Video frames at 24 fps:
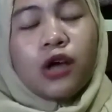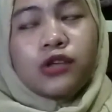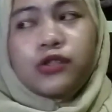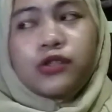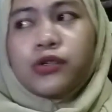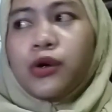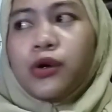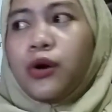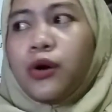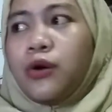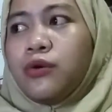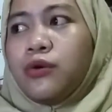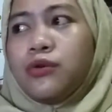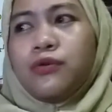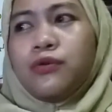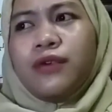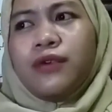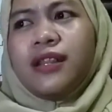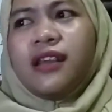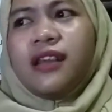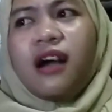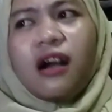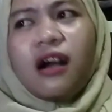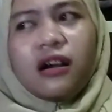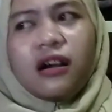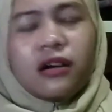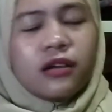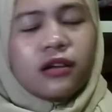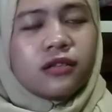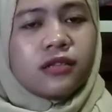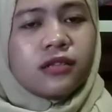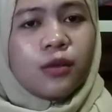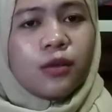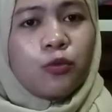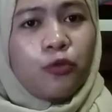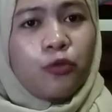So what are
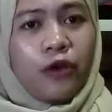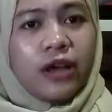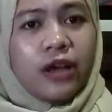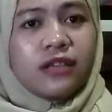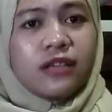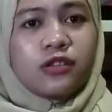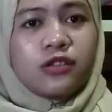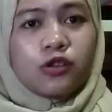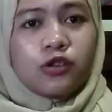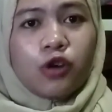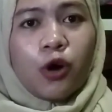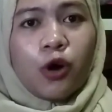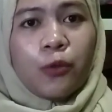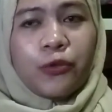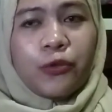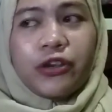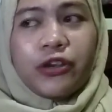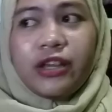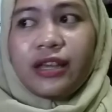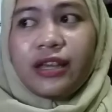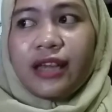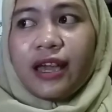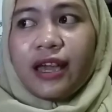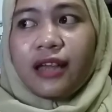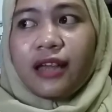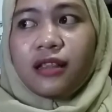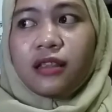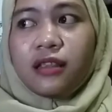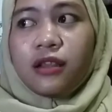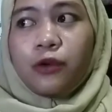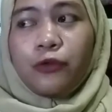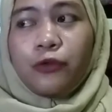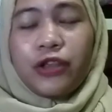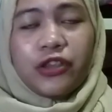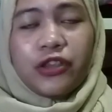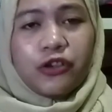some ways to communicate
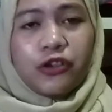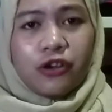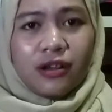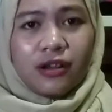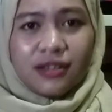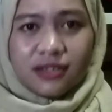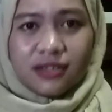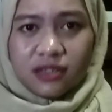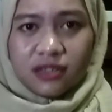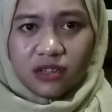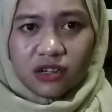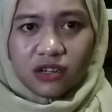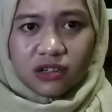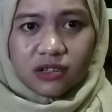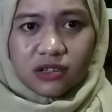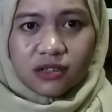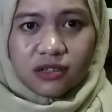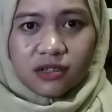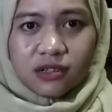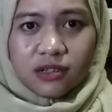with your listeners?